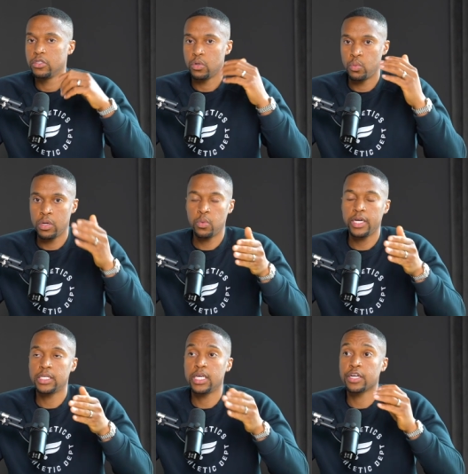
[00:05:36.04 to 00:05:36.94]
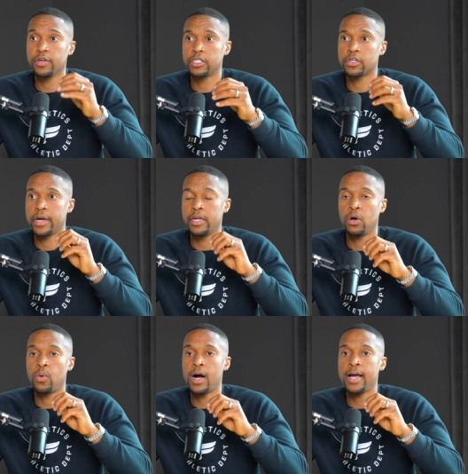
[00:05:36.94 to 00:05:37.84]
So one way to increase our
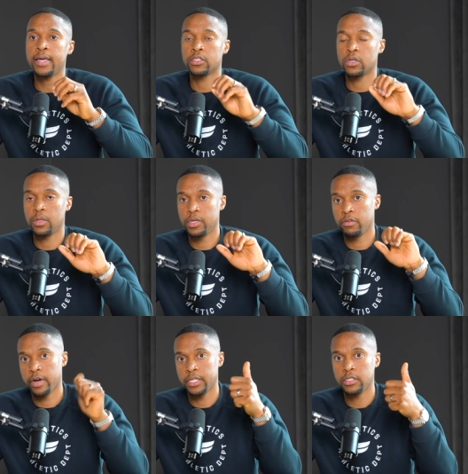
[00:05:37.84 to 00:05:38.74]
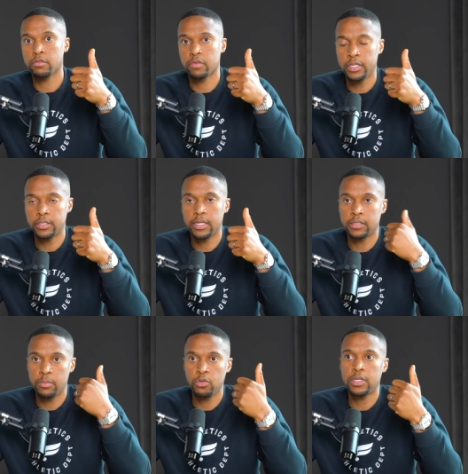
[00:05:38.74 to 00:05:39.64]
NOI is going to be raising the rents. That's
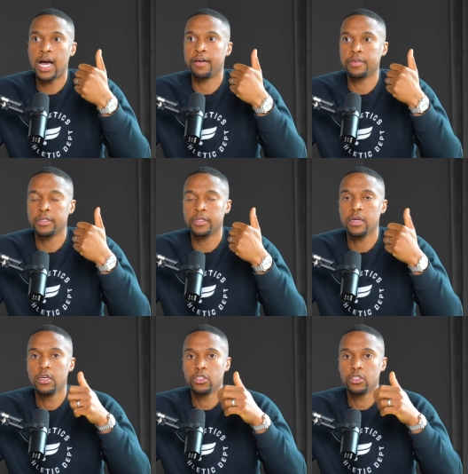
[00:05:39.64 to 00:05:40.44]
the most obvious.